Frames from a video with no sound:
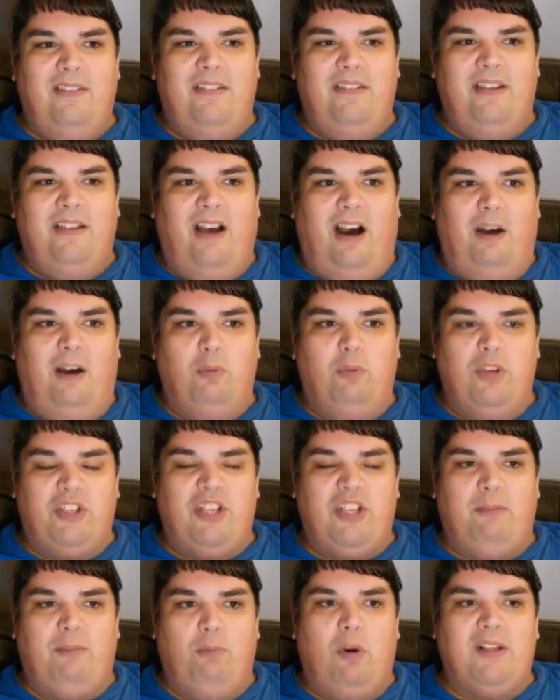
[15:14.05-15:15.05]
um, which
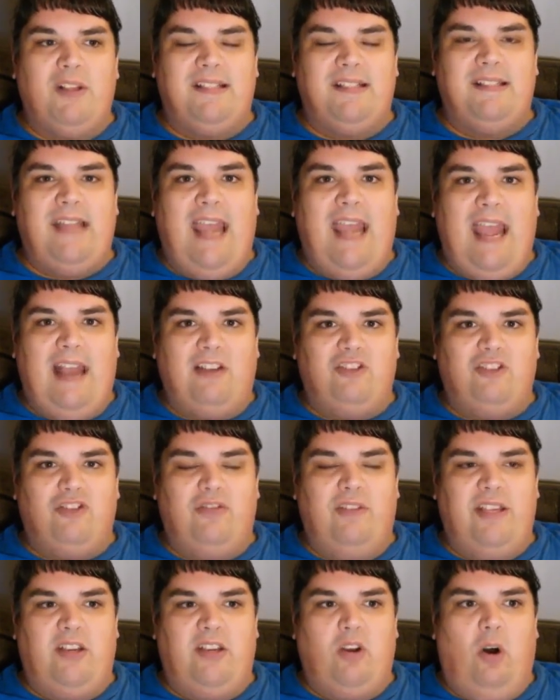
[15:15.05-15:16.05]
wasn't
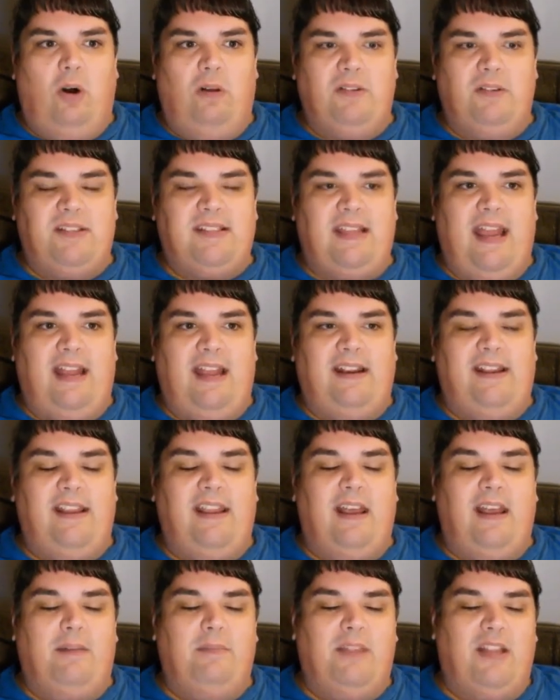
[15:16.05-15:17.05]
actually called Sat
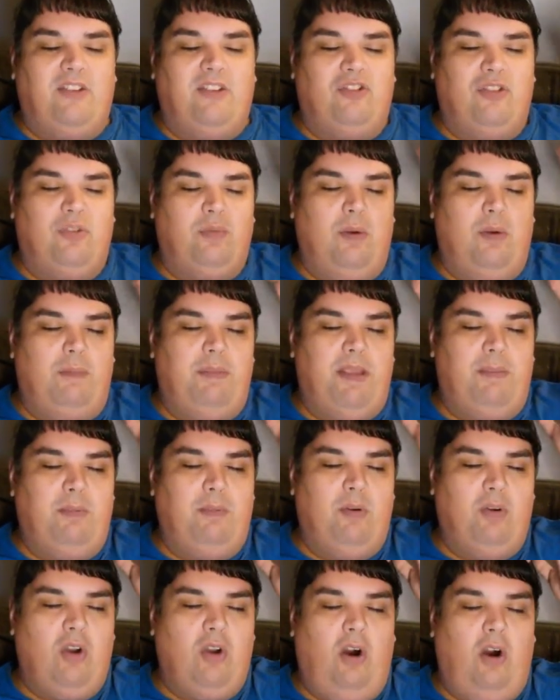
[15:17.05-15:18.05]
AM. That's just what
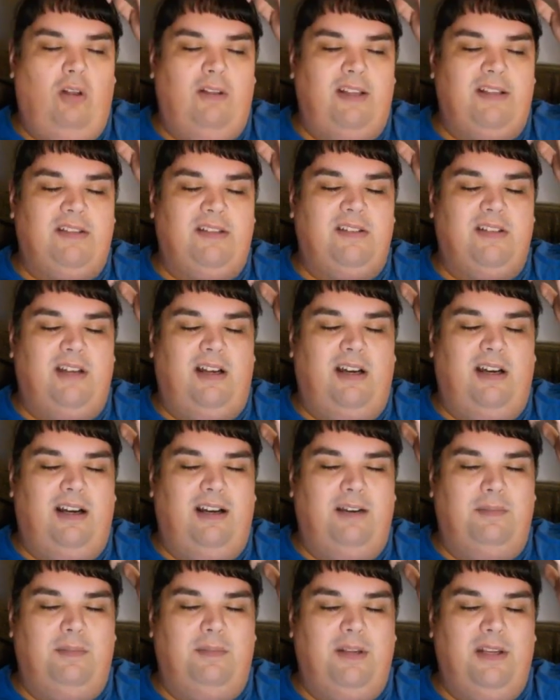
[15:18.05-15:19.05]
people call it
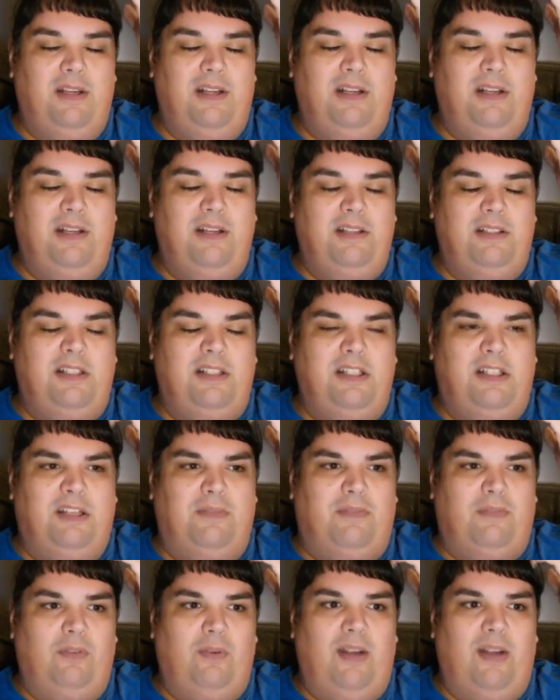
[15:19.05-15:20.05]
um, to
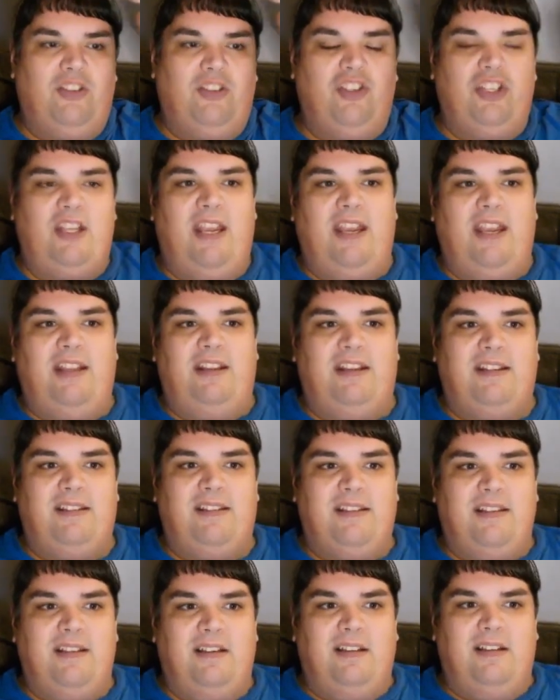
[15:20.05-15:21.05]
differentiate
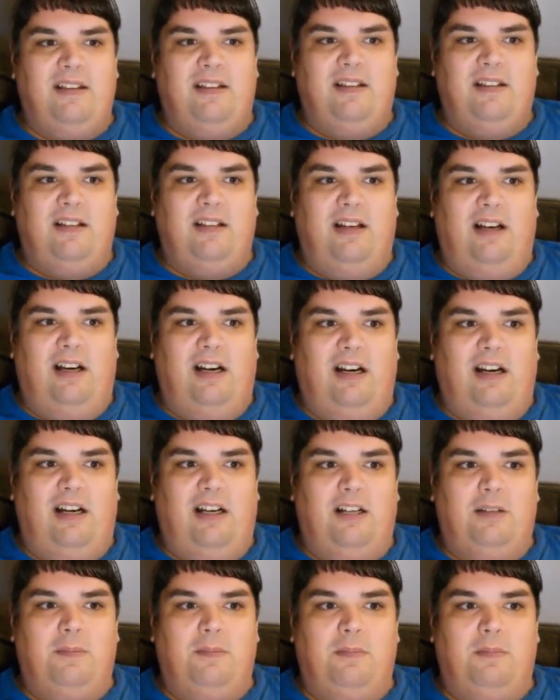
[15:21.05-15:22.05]
it.
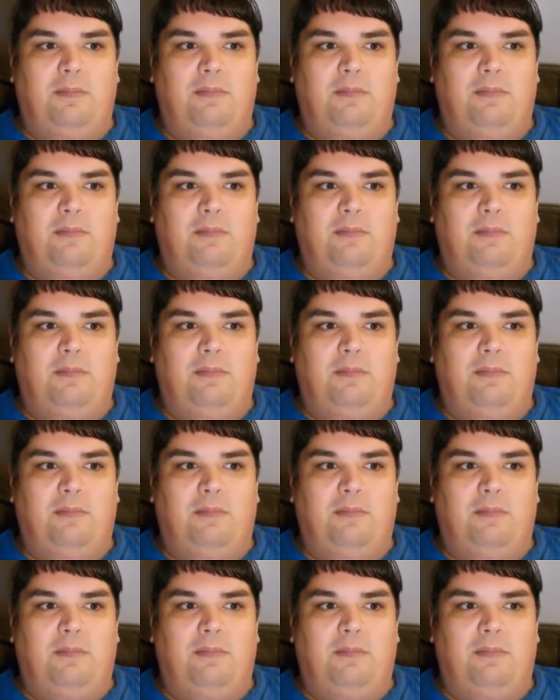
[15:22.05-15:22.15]
Um,